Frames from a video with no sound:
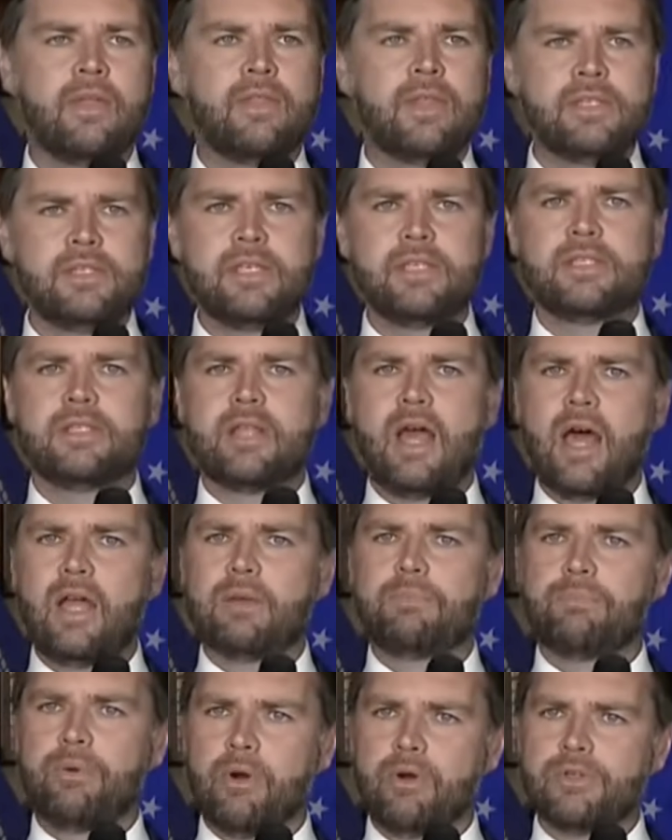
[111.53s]
This is
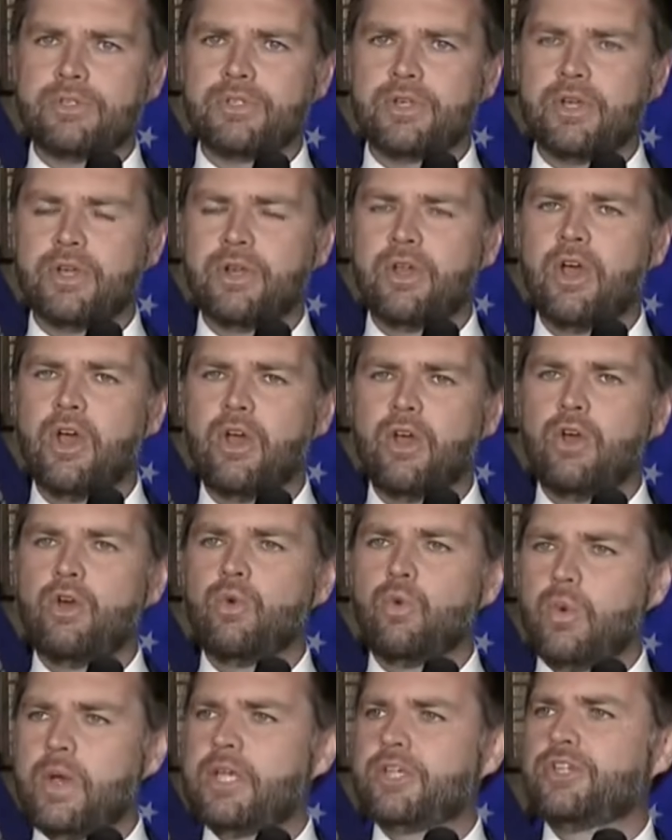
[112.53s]
not a person
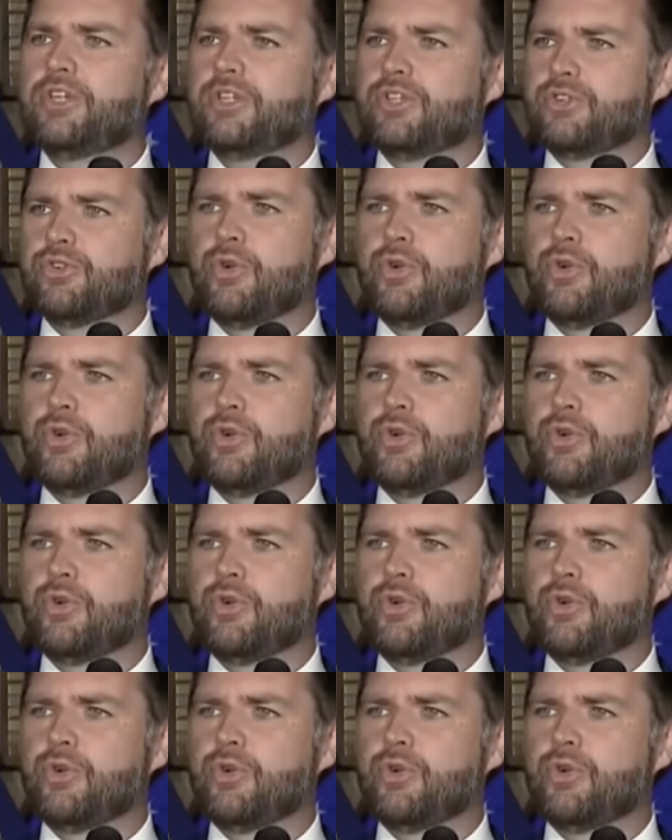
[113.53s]
who we should